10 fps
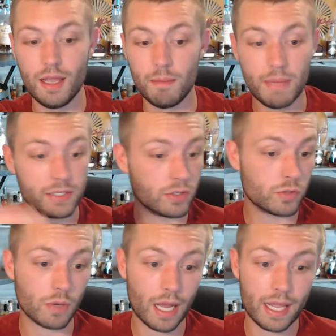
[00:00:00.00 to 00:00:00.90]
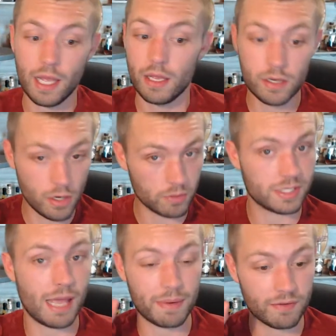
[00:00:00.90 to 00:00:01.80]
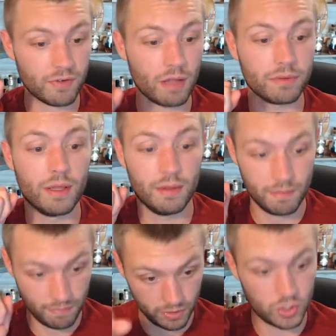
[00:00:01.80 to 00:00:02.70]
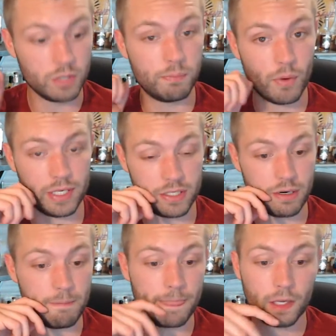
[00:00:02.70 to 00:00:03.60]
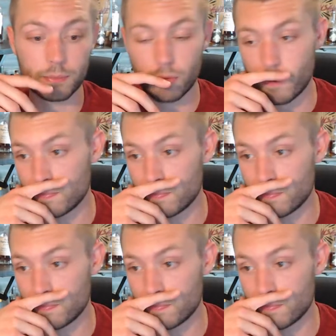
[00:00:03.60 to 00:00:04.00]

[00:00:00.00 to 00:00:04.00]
Michter's rye, no slapping involved. Good point, Terry. Good point.